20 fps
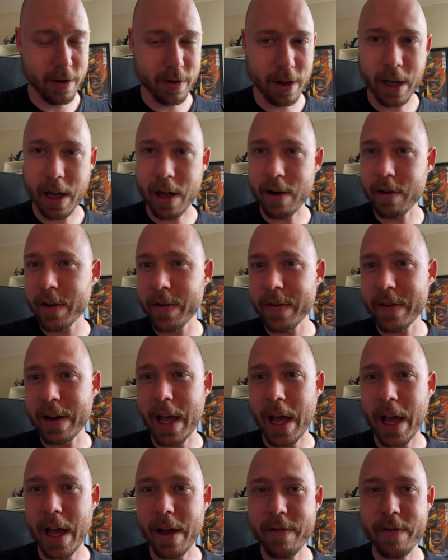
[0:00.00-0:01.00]
Like, I don't even
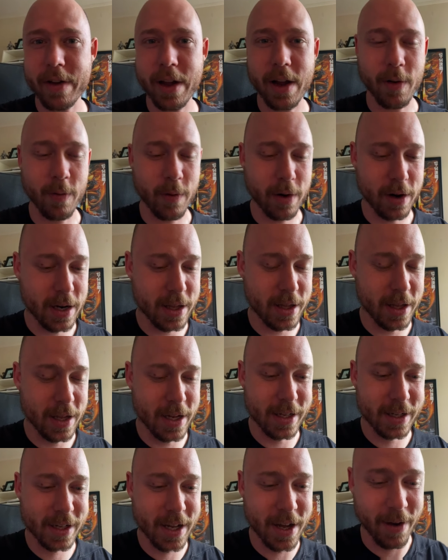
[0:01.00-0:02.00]
have hair. Where did
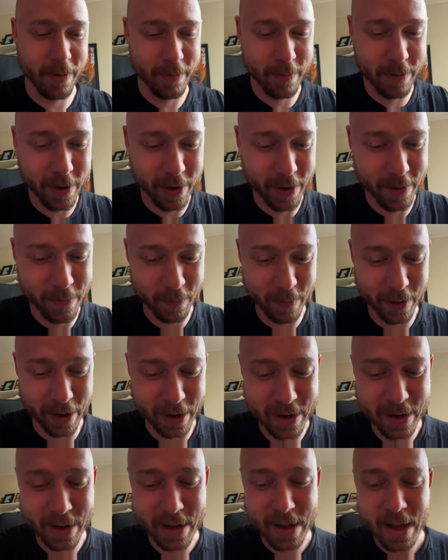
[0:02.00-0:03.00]
this come from?
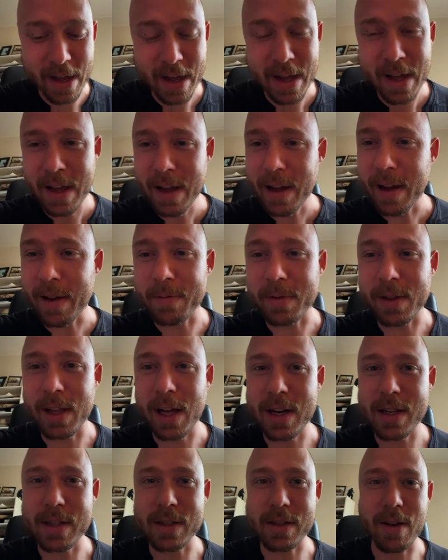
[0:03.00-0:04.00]
But I'm glad
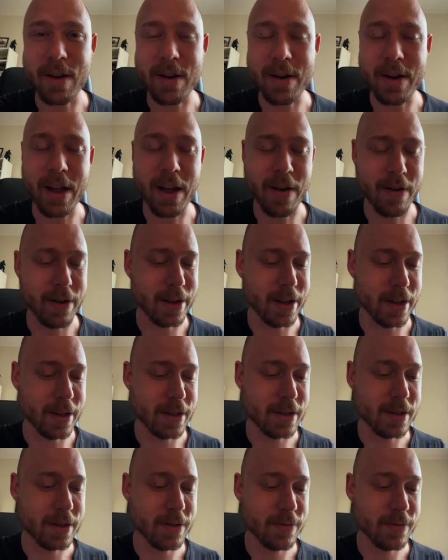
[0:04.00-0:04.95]
it's gone now, I guess.